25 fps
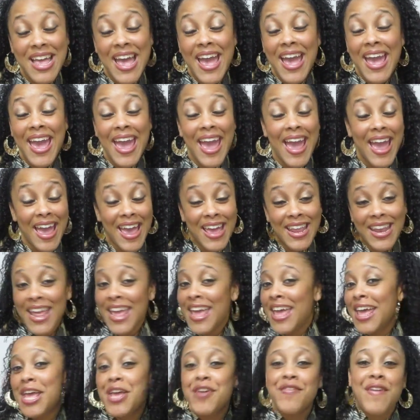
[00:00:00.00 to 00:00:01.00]
And
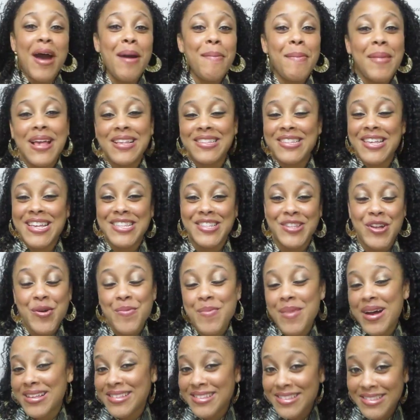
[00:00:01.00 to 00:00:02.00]
if I may say so
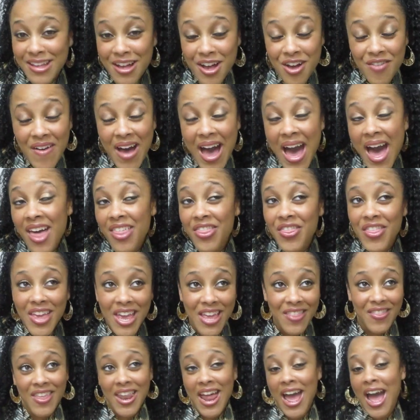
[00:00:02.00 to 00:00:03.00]
myself, I
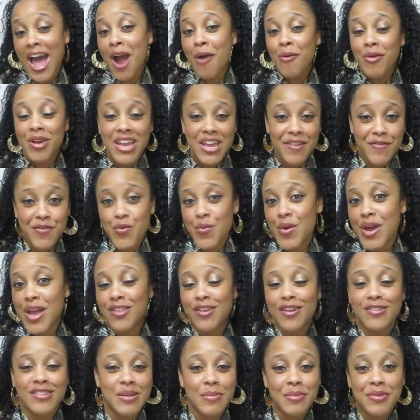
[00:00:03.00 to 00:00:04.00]
think that our giveaways
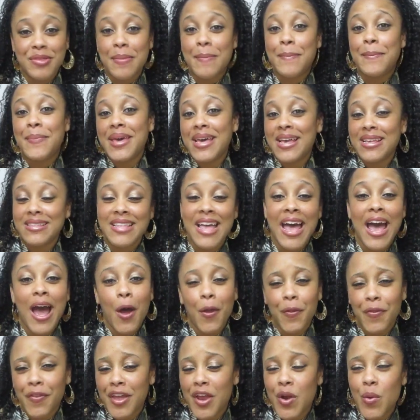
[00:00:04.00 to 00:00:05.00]
are some of the best
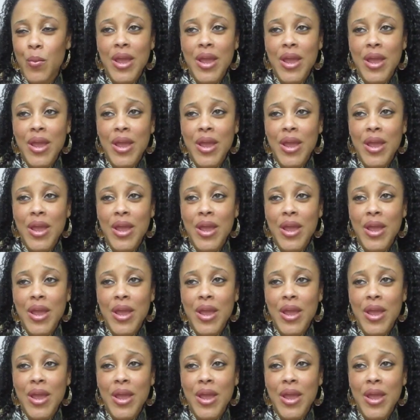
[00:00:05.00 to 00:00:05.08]
out there.